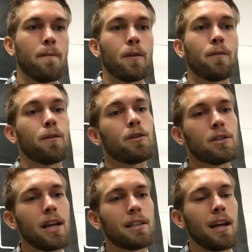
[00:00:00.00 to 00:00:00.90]
The
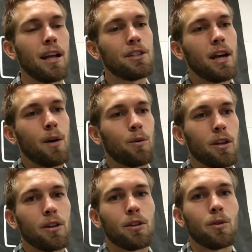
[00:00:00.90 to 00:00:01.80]
first technology I will
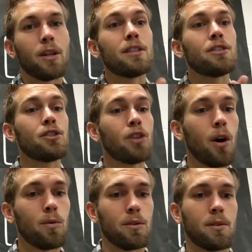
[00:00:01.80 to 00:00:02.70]
include is
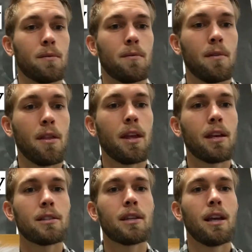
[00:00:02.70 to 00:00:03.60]
stones.
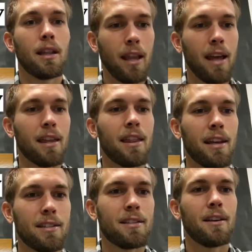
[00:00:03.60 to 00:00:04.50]
Things like
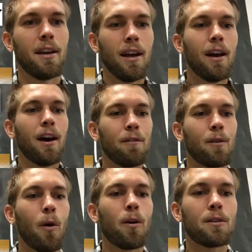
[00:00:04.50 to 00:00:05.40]
this. Of
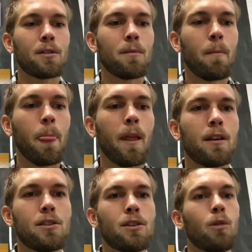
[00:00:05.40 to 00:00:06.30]
course,
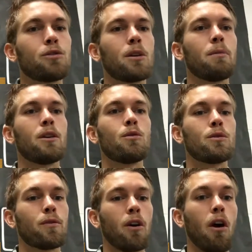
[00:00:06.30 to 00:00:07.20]
stones could be
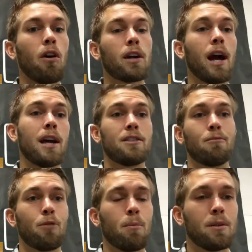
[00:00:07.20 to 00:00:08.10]
used for all kinds
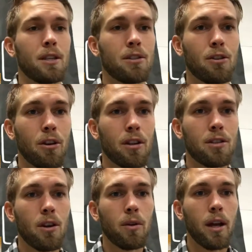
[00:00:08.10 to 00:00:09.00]
of purposes during the
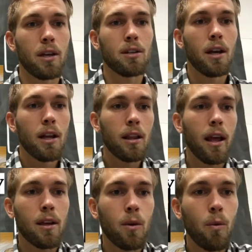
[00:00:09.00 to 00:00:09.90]
Stone Age,
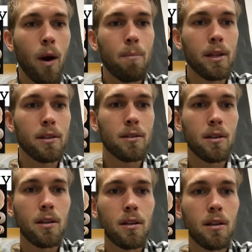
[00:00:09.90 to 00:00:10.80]
like weapons.